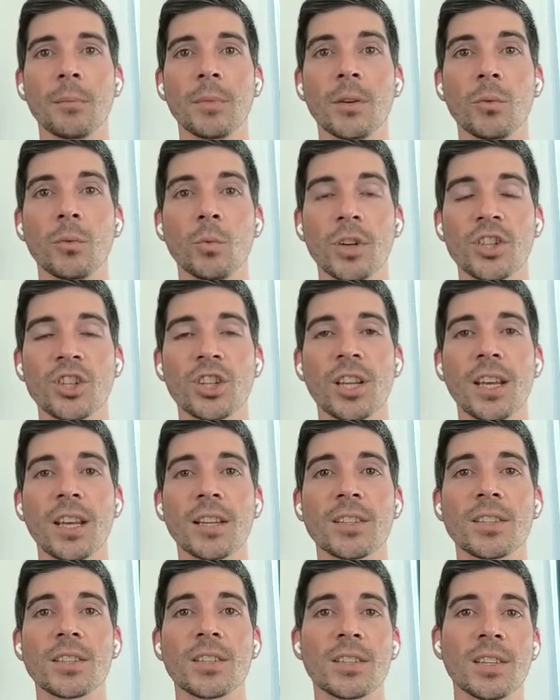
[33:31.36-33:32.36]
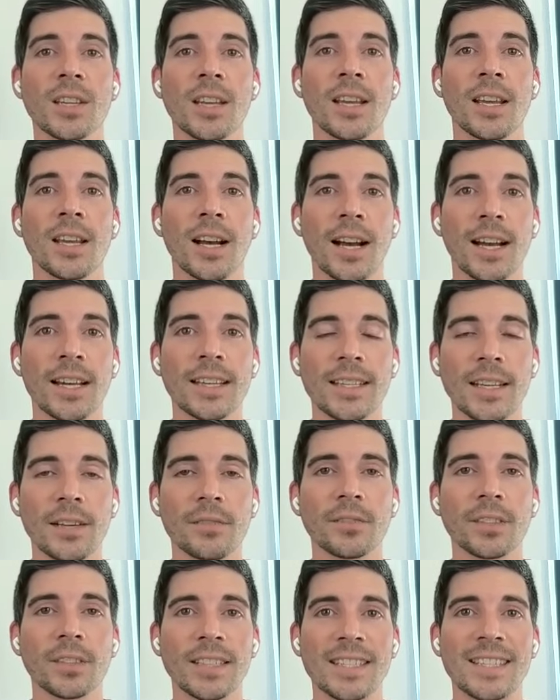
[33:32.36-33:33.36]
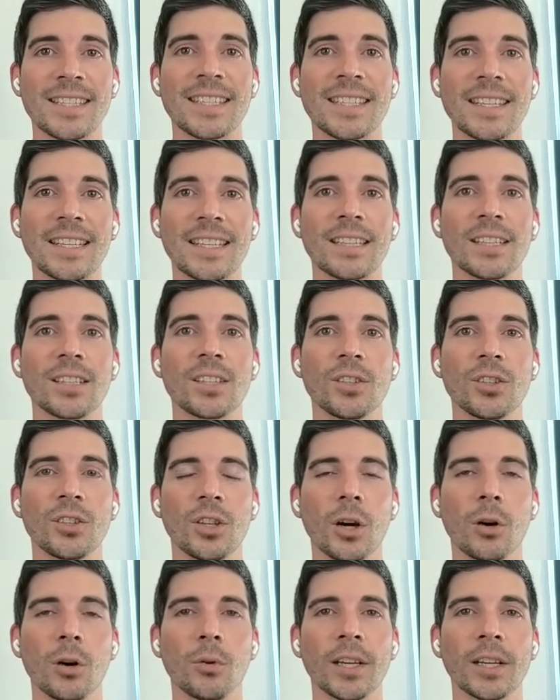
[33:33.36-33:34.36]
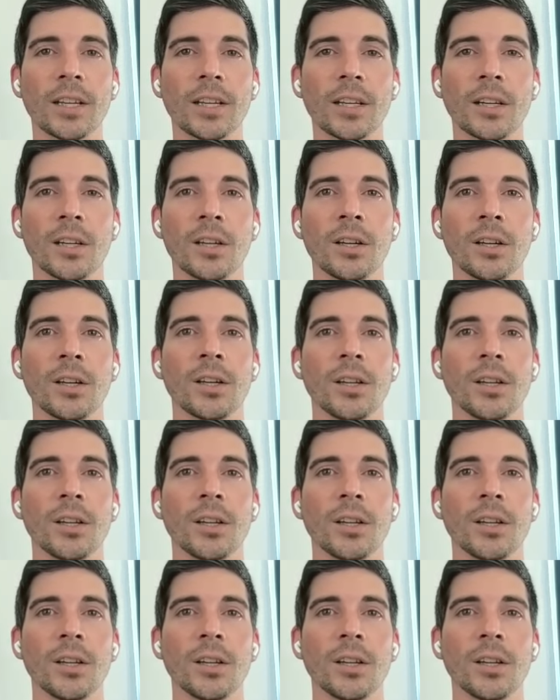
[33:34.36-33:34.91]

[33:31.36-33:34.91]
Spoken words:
in which case I definitely see it getting